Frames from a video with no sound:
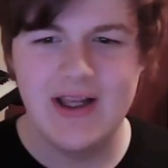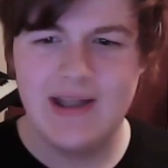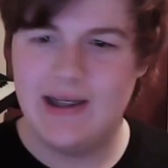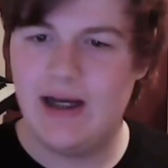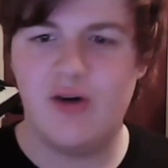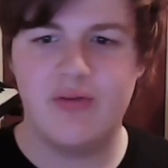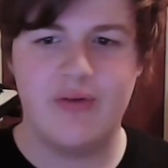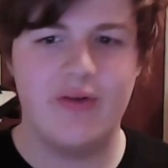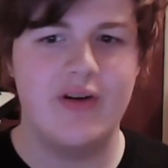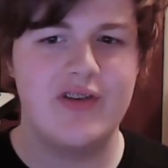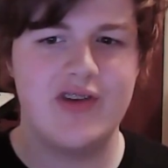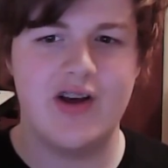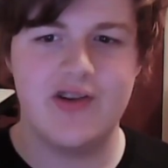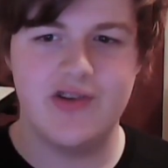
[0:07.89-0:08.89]
However,
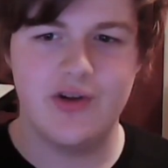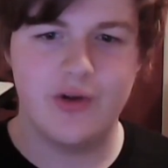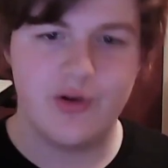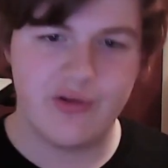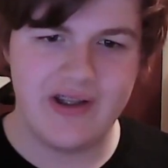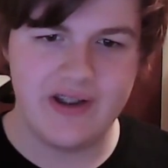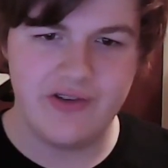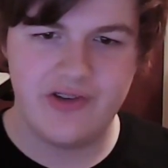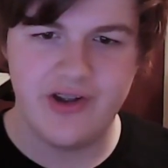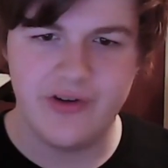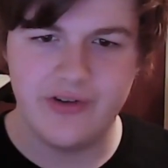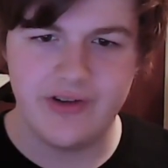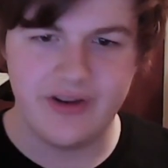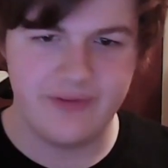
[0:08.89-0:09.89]
it's also a great
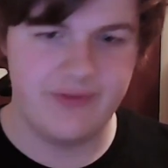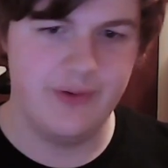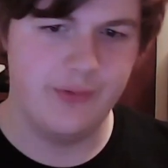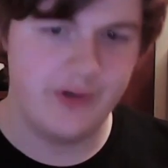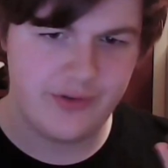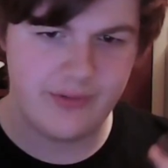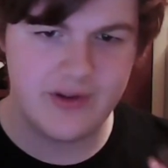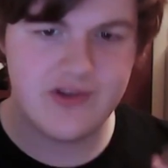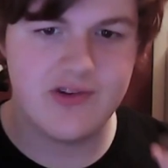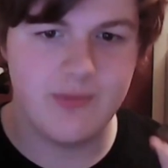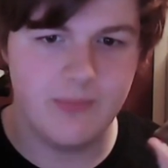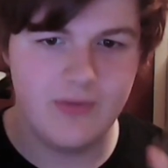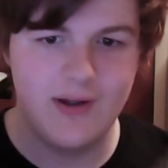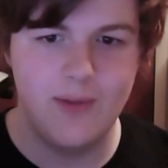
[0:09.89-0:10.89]
utility if you want to run
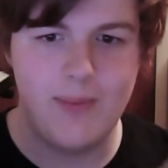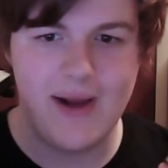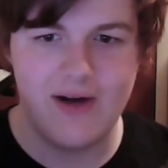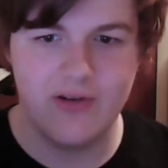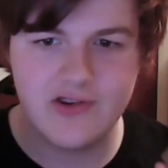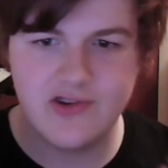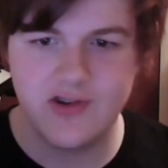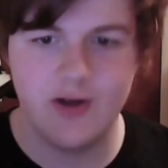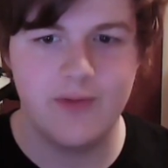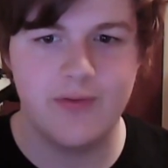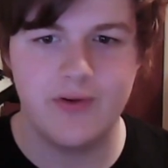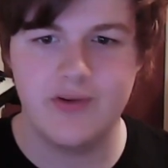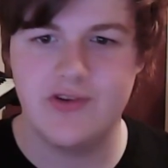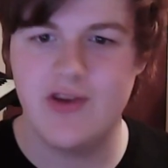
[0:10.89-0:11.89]
some low-powered
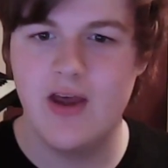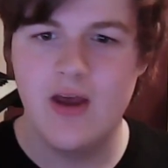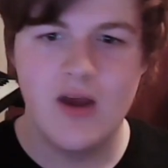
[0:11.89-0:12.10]
servers,